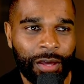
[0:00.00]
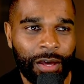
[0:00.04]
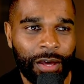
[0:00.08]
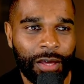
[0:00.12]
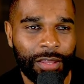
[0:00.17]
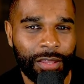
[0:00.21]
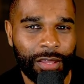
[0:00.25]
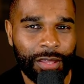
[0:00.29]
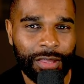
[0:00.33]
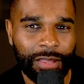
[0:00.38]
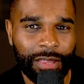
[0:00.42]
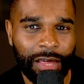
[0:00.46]

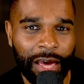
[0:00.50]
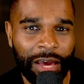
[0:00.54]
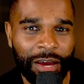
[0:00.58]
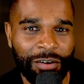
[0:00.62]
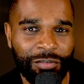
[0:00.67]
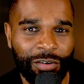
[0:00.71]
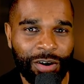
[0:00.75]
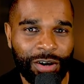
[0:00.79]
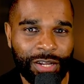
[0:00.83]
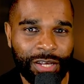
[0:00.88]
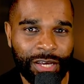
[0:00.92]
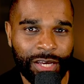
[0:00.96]
and then their
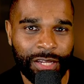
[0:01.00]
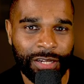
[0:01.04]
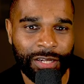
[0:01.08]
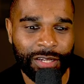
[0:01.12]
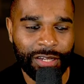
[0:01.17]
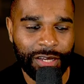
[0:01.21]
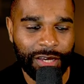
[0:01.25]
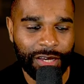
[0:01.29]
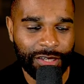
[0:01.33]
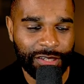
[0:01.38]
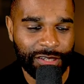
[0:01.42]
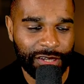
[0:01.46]
run in,
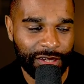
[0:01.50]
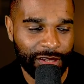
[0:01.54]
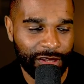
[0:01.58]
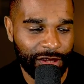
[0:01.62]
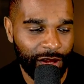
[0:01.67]
is it